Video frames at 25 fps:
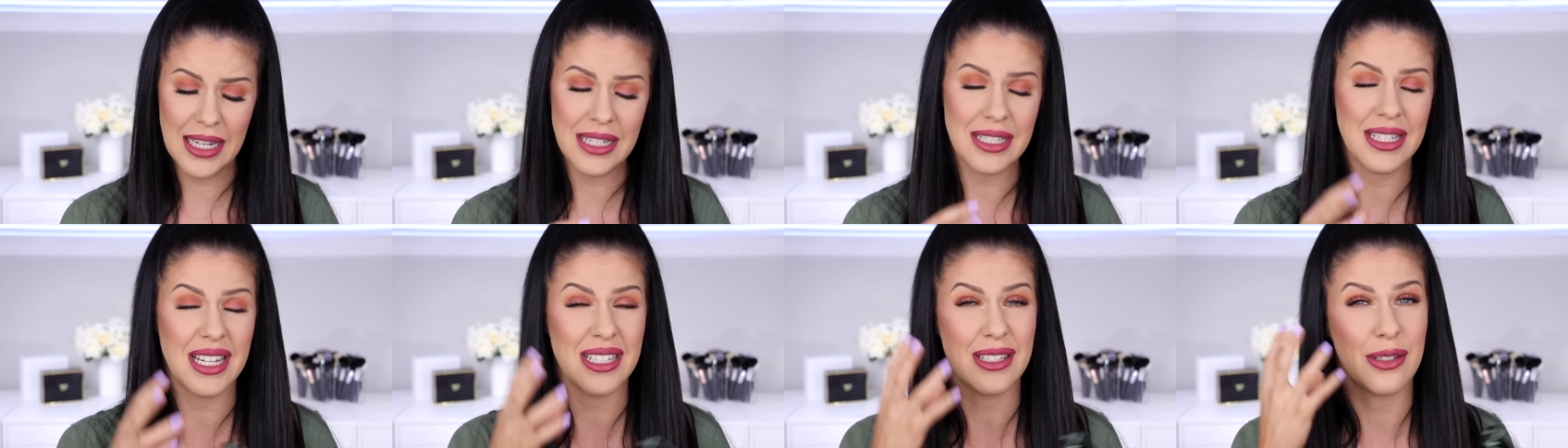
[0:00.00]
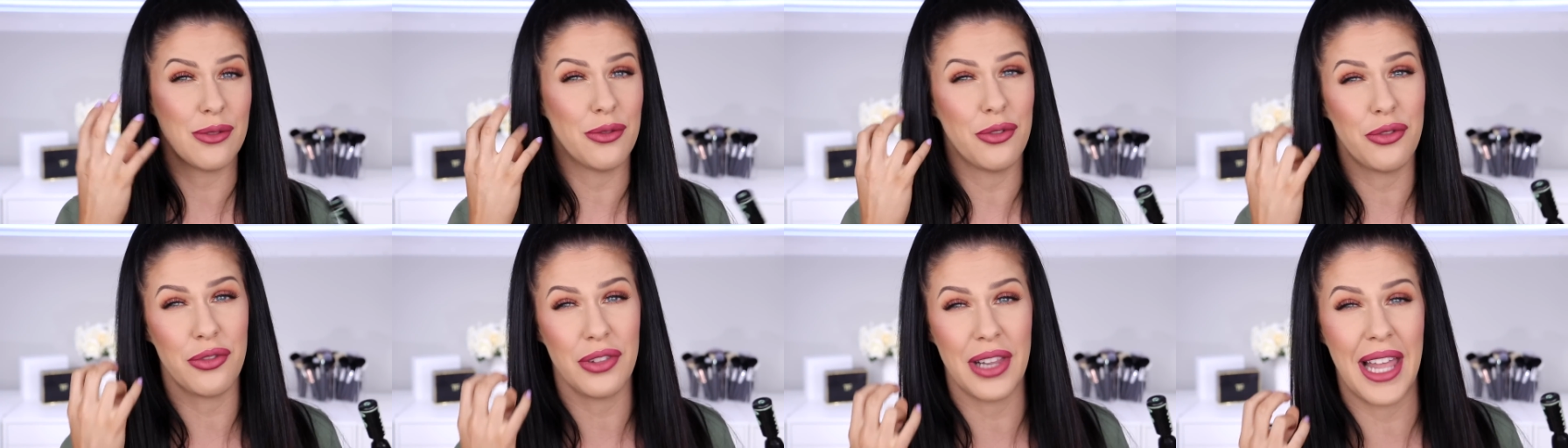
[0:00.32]
It
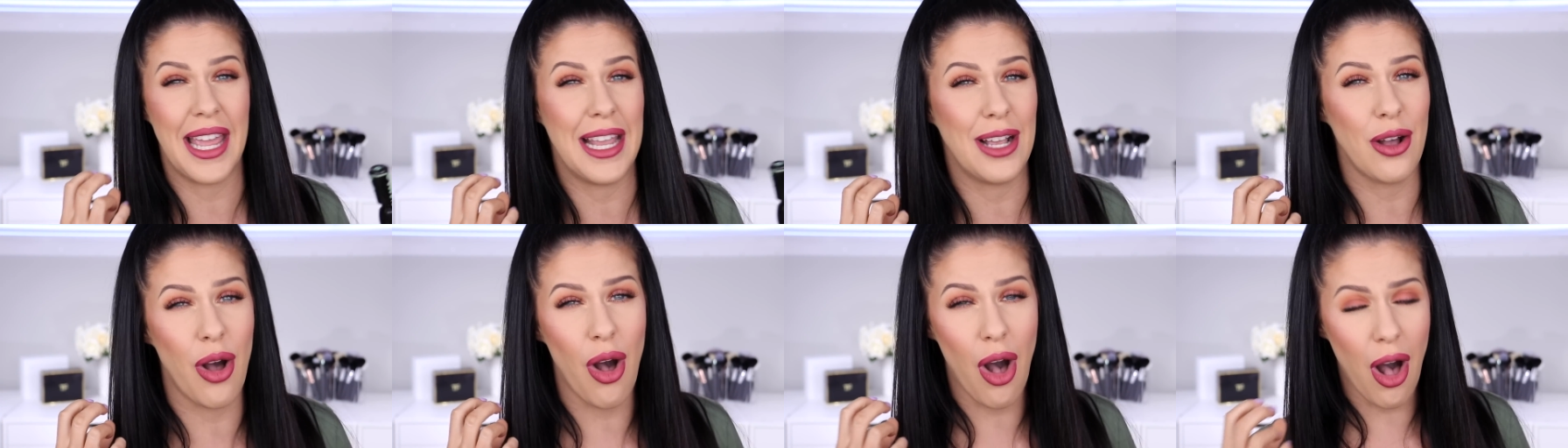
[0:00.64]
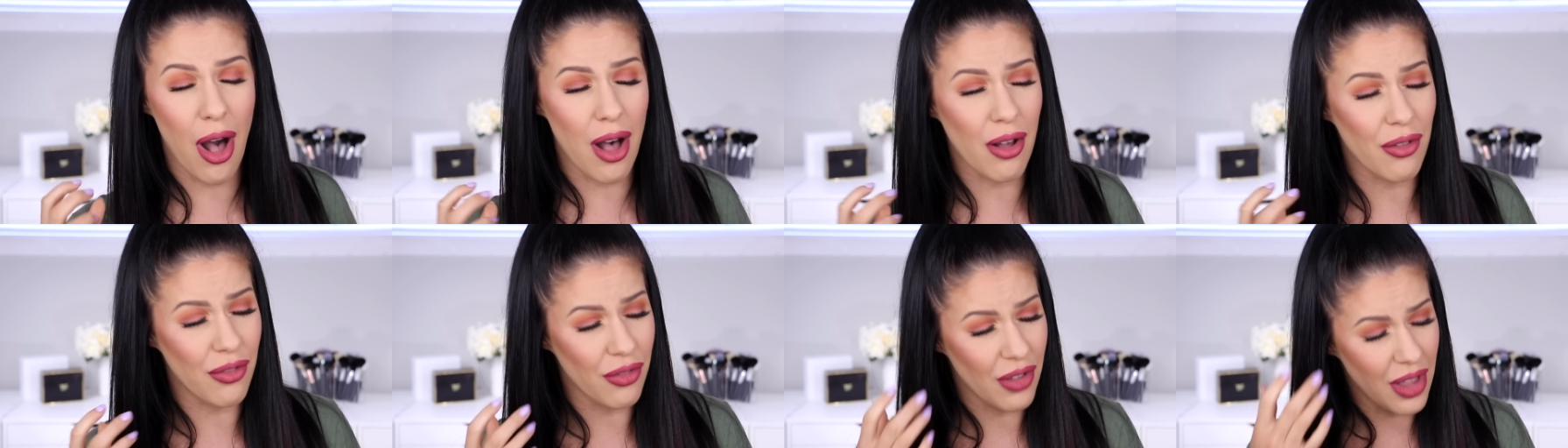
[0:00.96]
doesn't flake
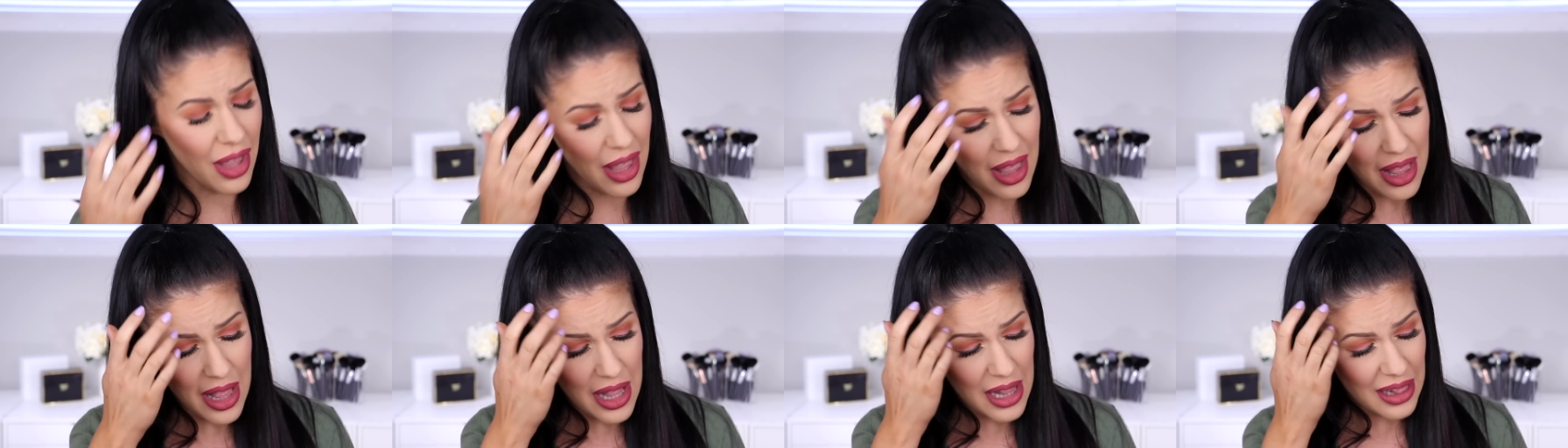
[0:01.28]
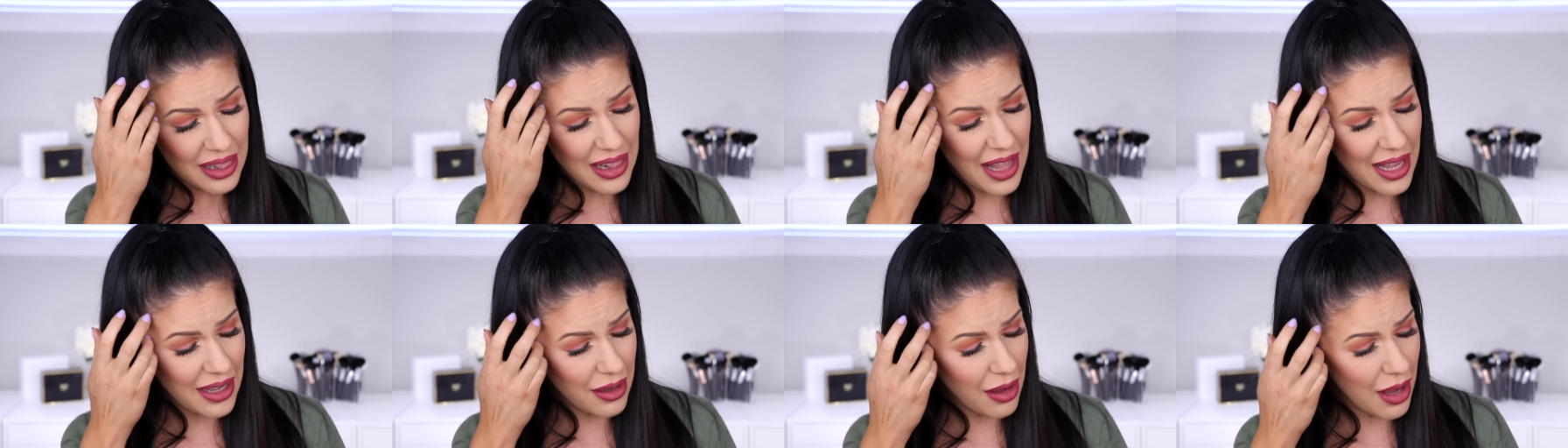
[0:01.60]
off.
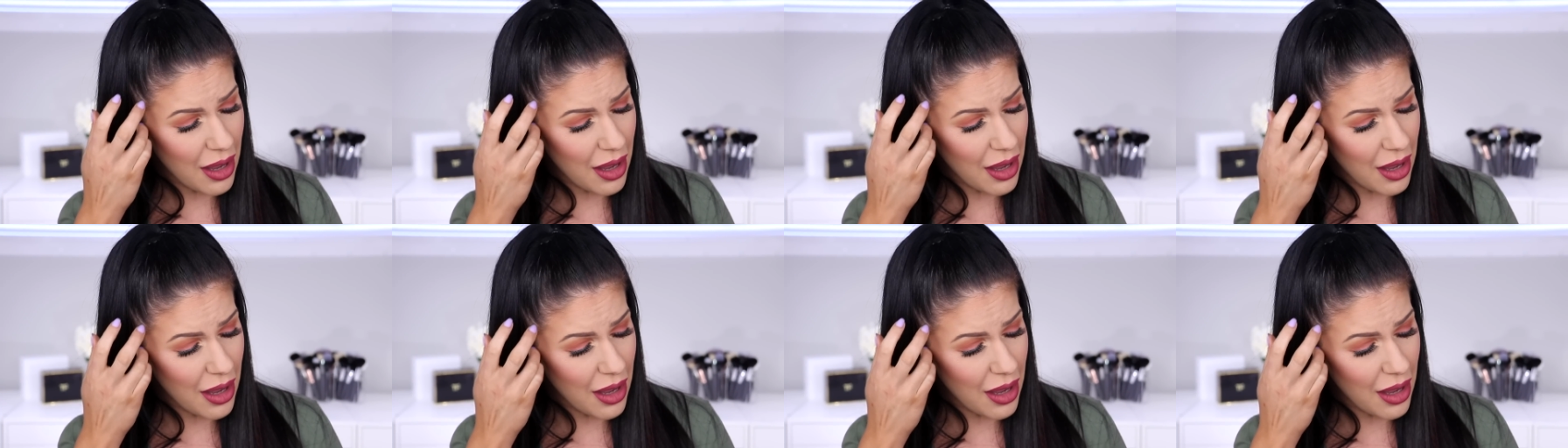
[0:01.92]
Like,